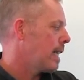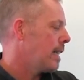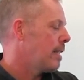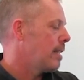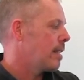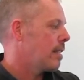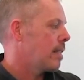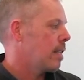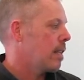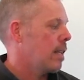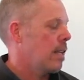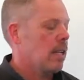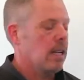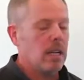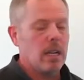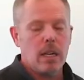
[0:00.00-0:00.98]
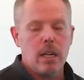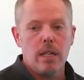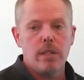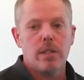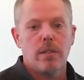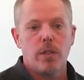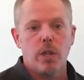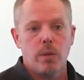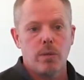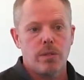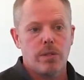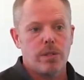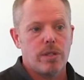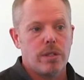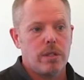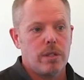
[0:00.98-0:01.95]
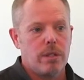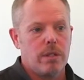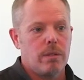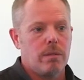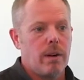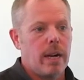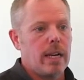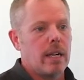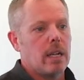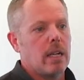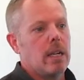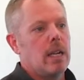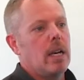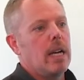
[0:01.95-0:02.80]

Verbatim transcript: is ease of use, right?